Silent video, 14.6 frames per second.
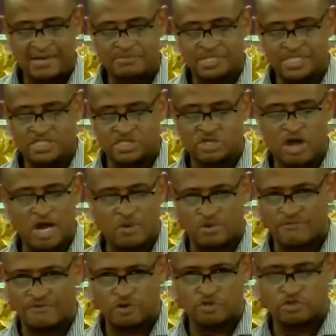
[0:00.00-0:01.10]
it started
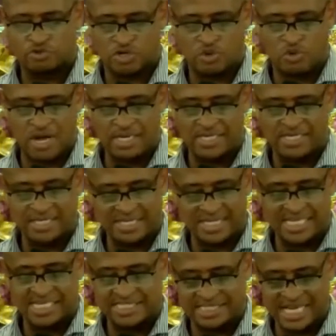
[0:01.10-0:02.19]
with verse 21 in the
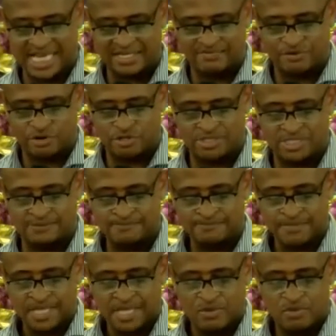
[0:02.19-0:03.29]
King James Version.
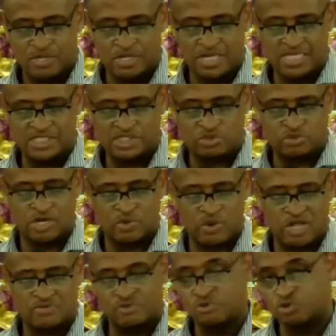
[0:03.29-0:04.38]
Well, it's
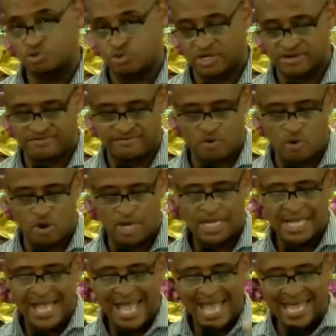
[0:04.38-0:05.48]
21 through 24.
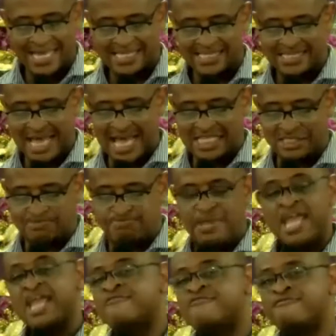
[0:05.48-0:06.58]
And it says,
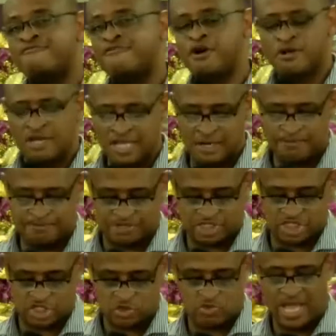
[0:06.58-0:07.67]
being fully
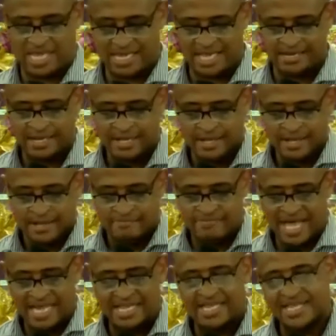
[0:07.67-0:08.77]
persuaded
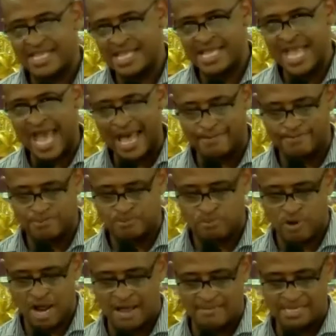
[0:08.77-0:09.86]
that he had
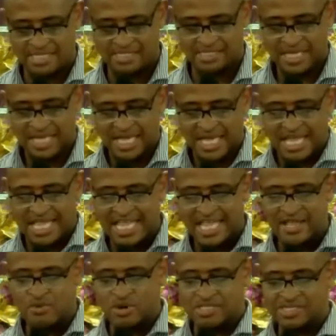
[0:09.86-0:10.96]
promised,
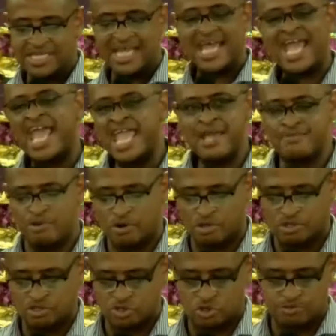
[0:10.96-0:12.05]
he was
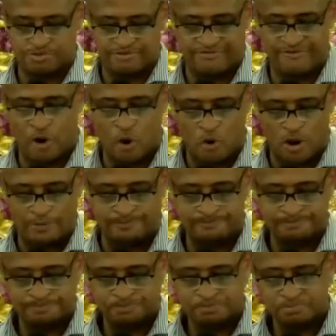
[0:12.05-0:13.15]
able to perform.
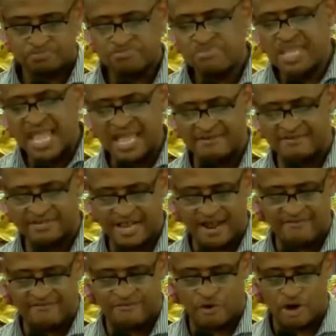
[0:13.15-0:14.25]
And
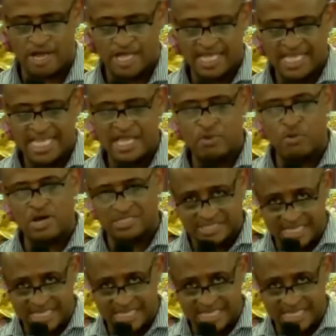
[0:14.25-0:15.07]
therefore, it was